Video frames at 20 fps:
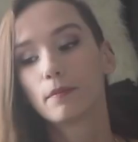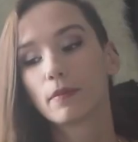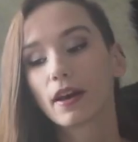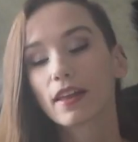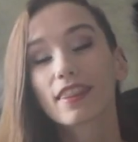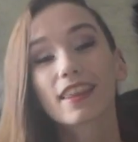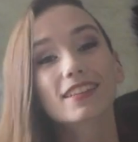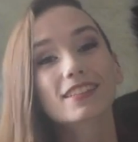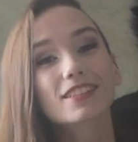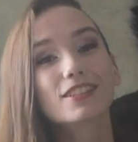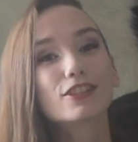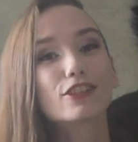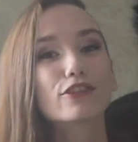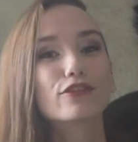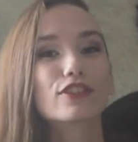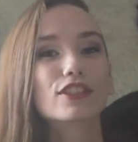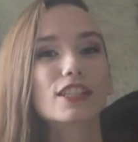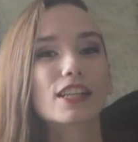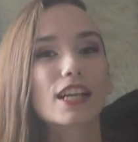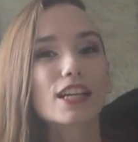But that's gonna do it
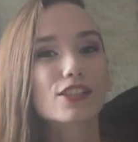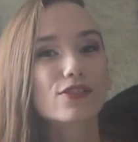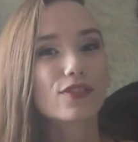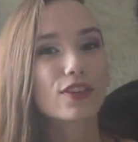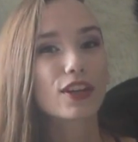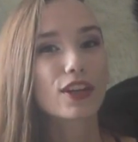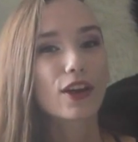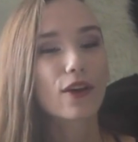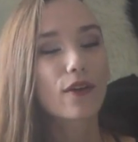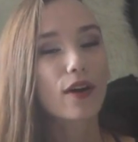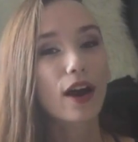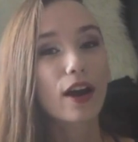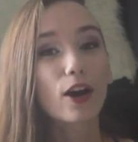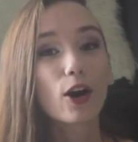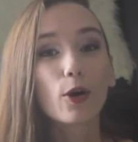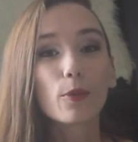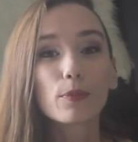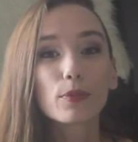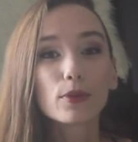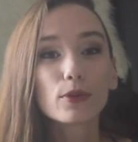for today's video. I
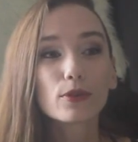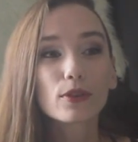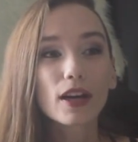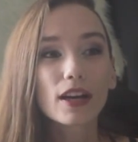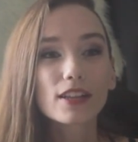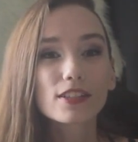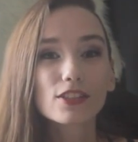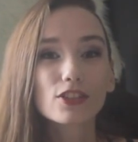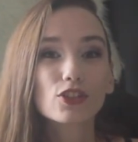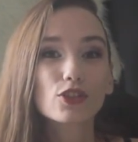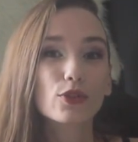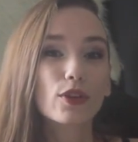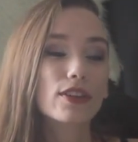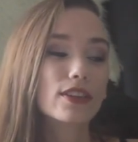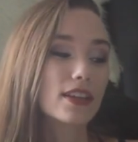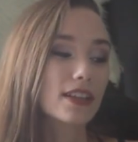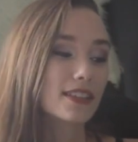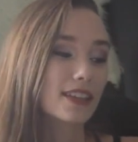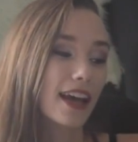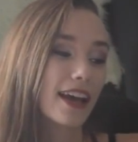hope you guys enjoyed this.